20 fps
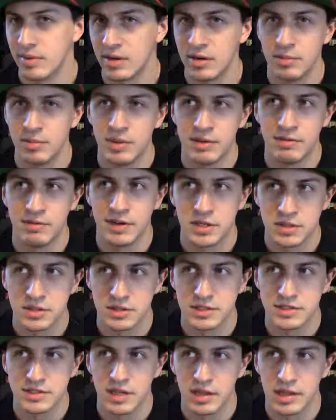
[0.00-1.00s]
to be
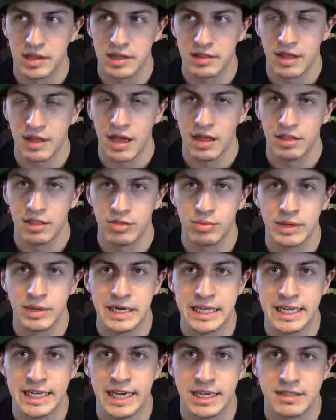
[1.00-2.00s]
eventually selling that
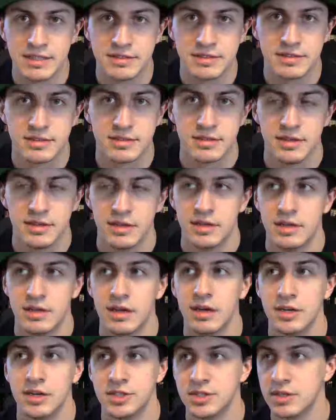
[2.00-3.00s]
3DS.
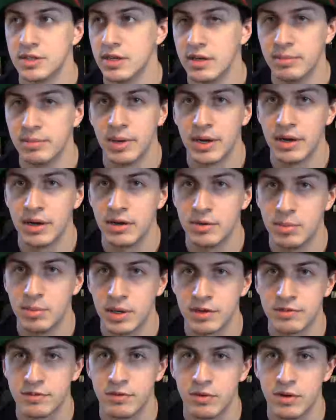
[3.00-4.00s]
Should get about
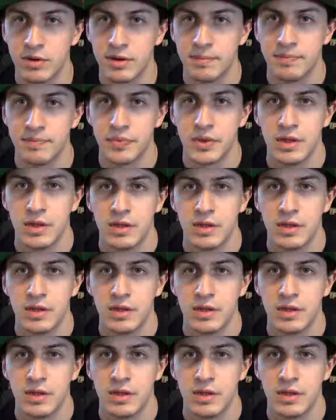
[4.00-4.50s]
$100 for it.